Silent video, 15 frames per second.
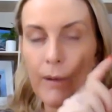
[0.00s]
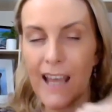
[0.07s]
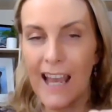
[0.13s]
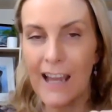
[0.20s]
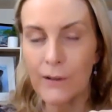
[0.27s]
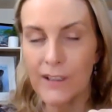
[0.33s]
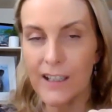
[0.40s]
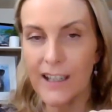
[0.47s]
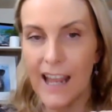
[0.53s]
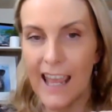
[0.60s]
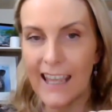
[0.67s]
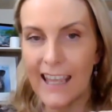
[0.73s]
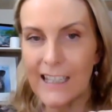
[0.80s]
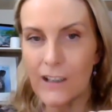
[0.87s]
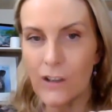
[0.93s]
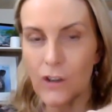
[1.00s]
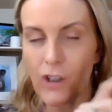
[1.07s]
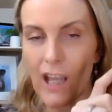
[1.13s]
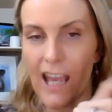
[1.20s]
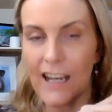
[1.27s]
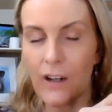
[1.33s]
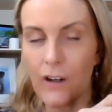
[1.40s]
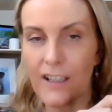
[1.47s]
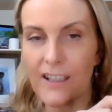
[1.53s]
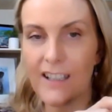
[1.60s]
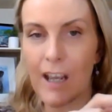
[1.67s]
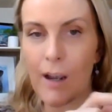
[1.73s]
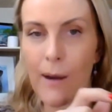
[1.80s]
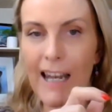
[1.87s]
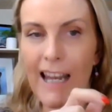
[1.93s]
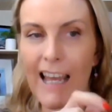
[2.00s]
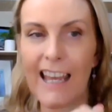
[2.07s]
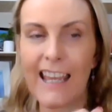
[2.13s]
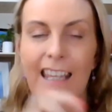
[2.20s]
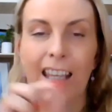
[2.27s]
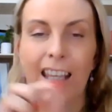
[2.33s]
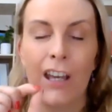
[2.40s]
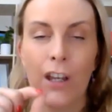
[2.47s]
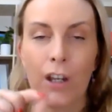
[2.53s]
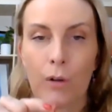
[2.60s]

without an H, N I C O L A,